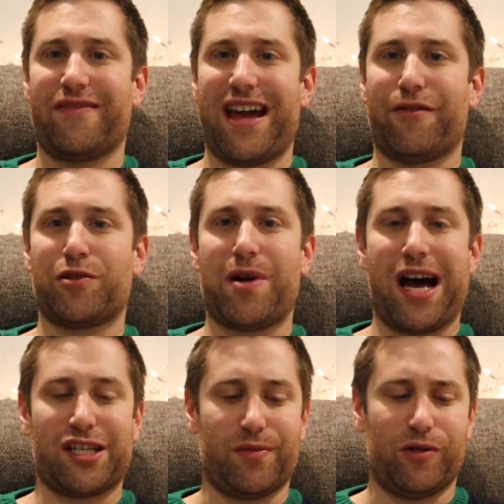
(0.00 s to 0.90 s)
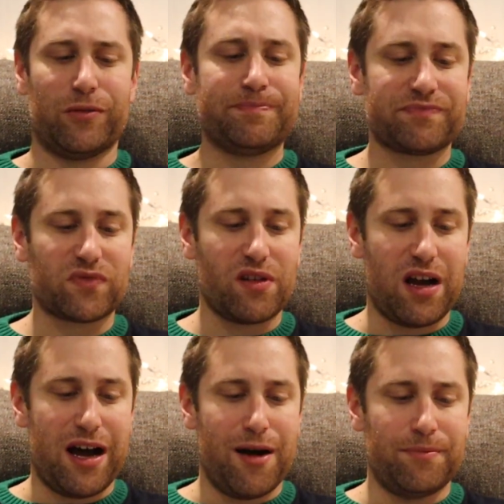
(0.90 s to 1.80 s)
if that was possible
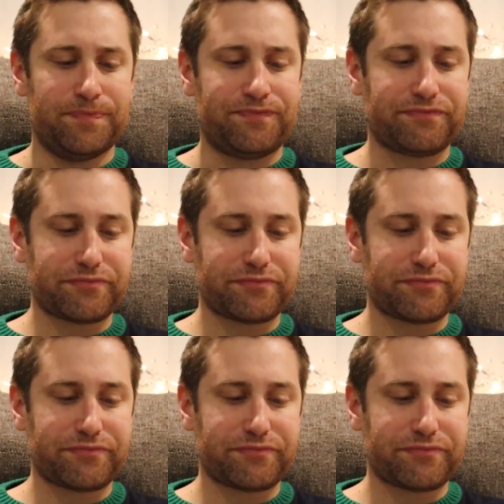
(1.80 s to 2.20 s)
um,